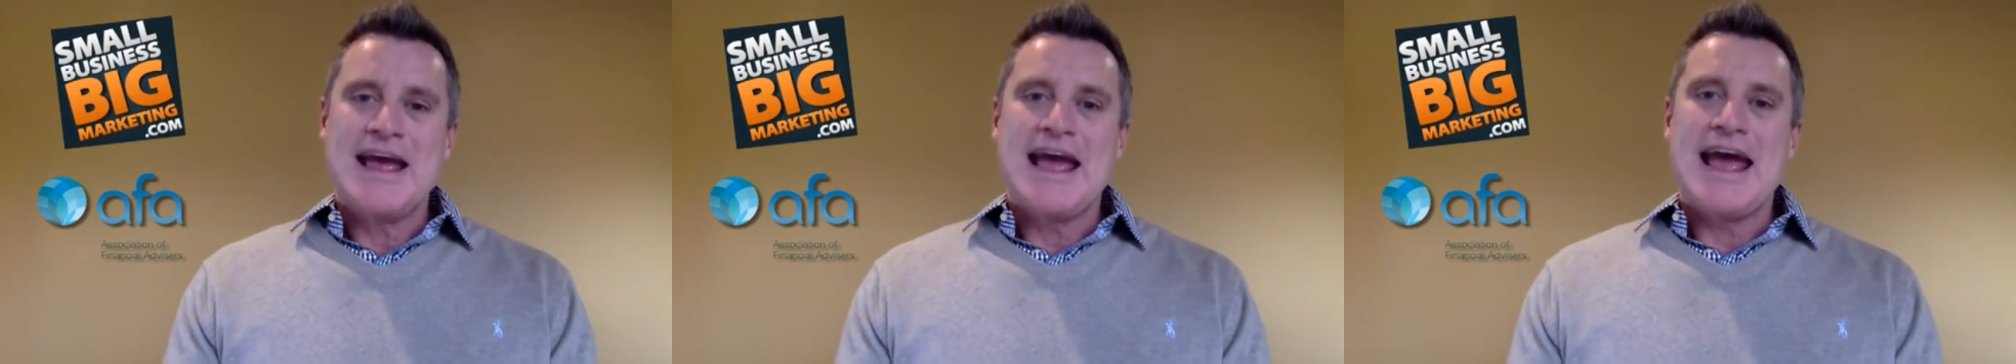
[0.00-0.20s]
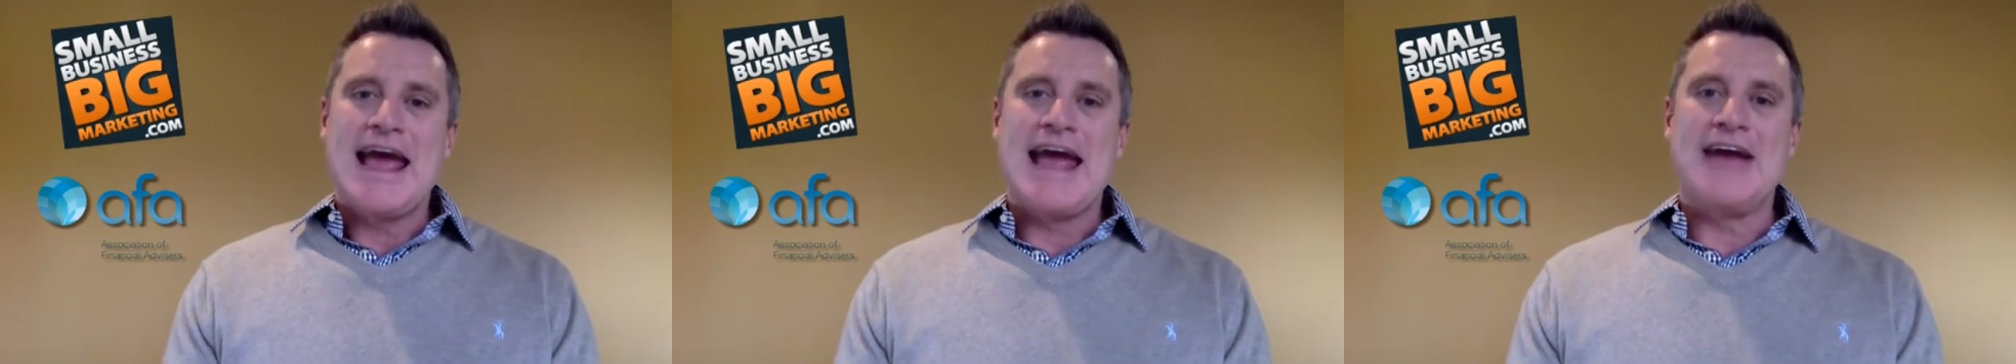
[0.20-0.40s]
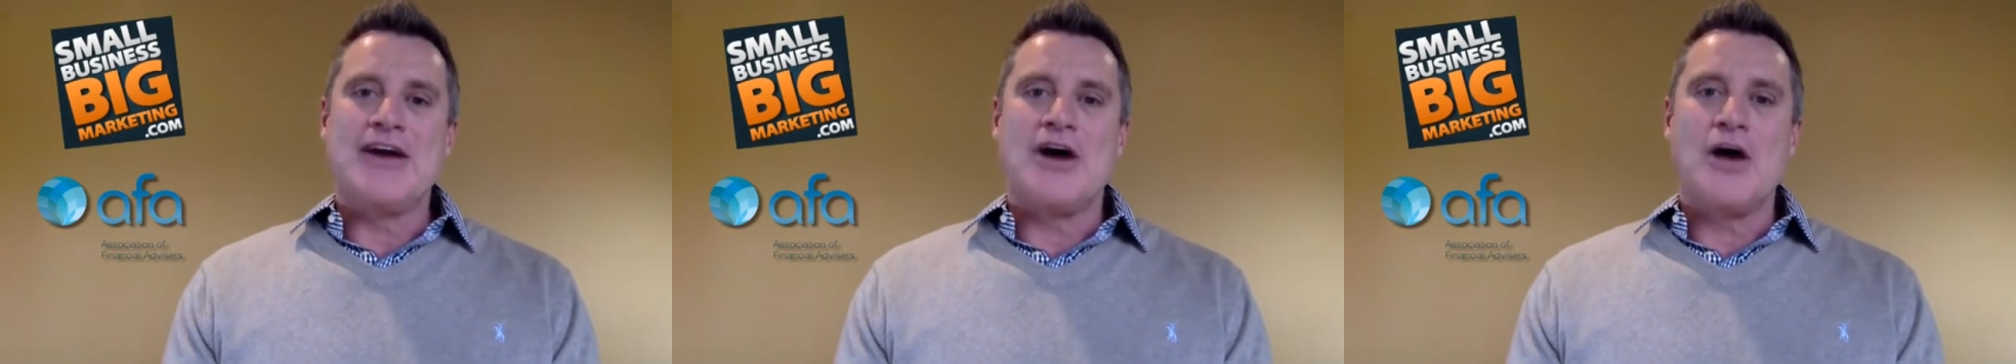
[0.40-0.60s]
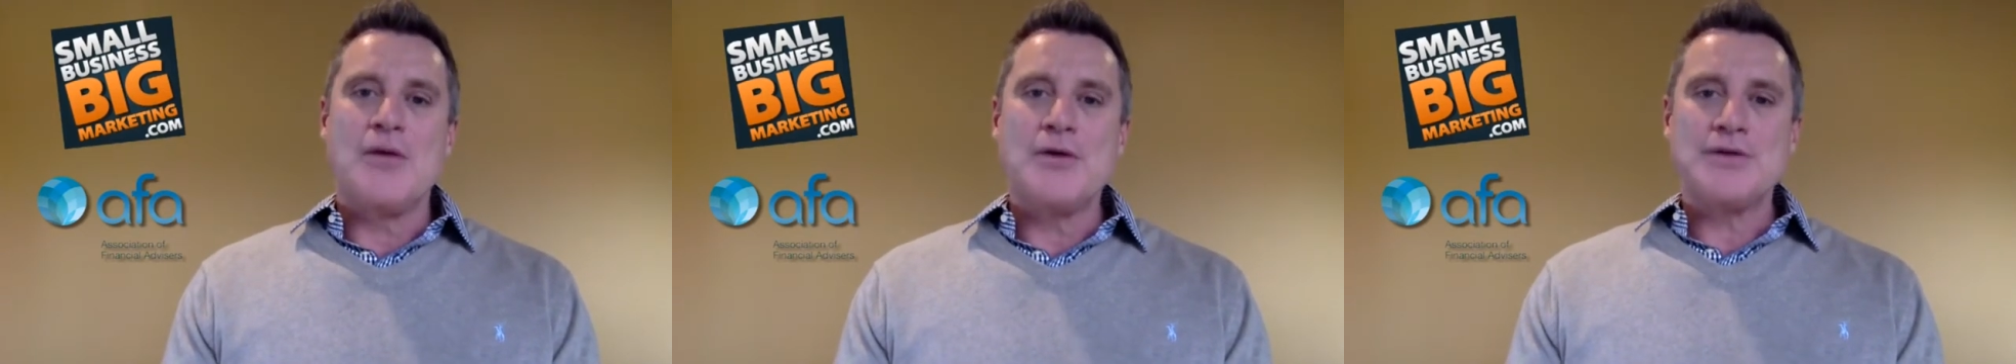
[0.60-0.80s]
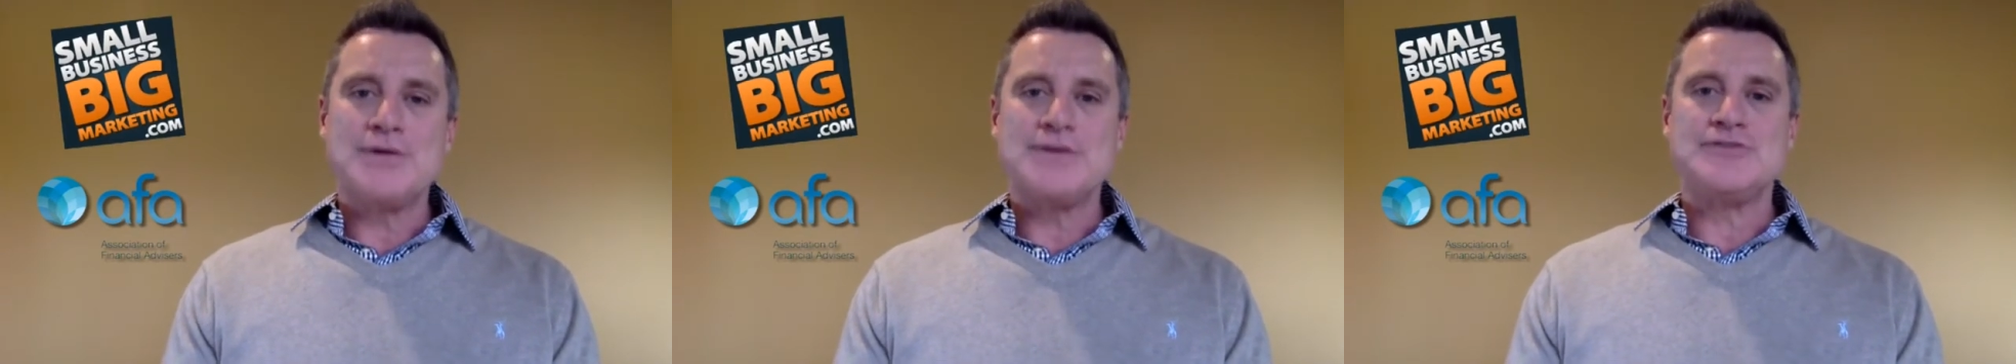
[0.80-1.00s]
And I
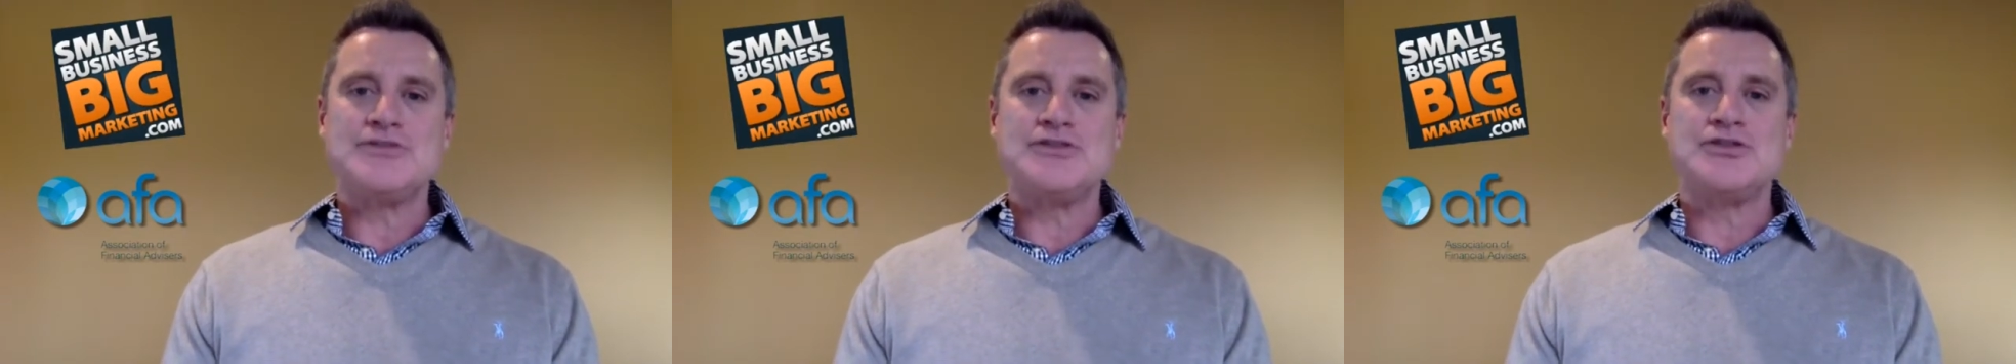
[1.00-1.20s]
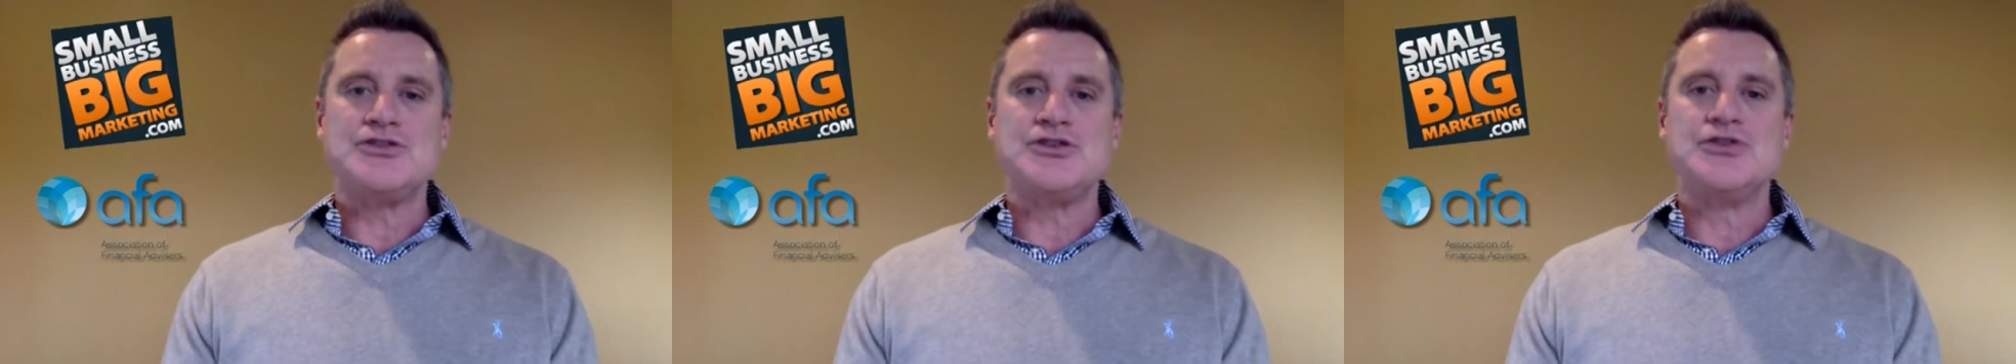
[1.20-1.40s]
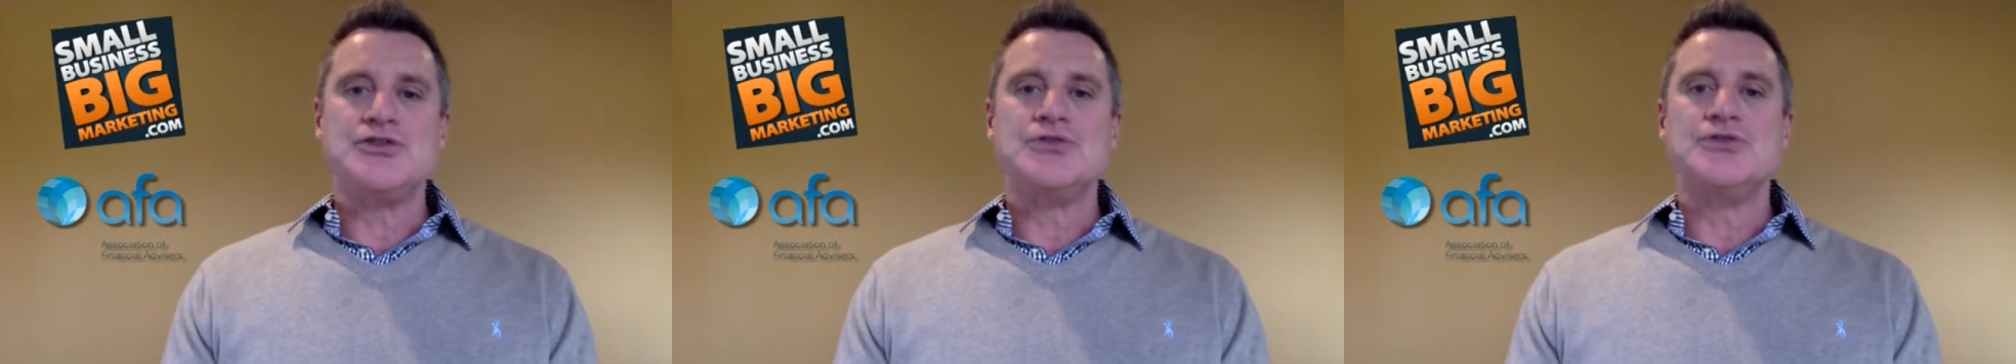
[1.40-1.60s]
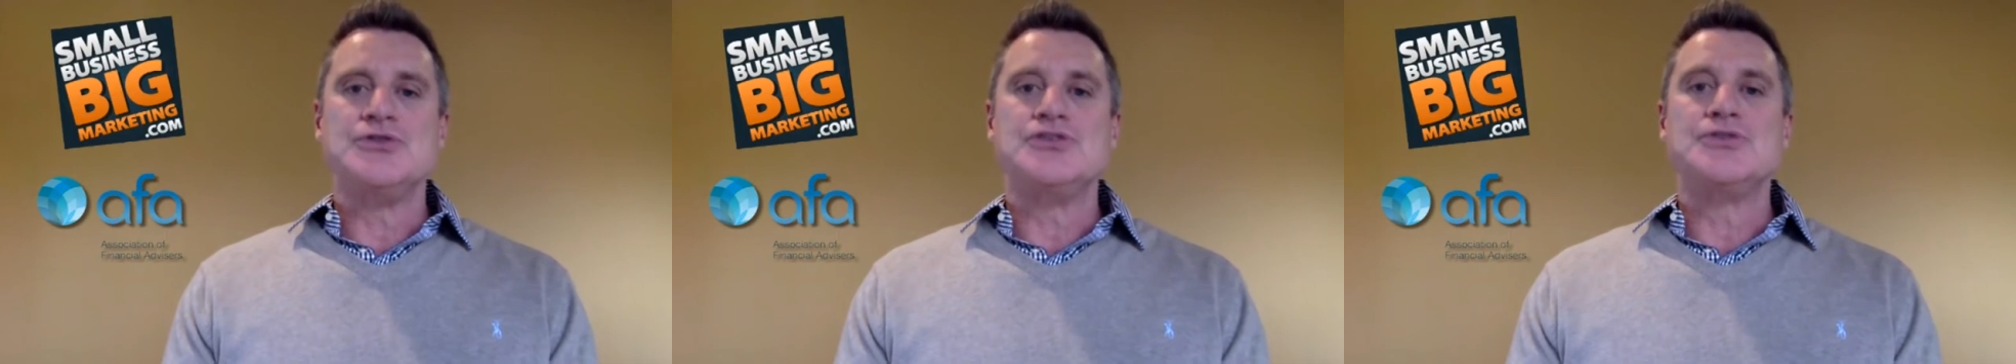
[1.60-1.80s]
want to introduce you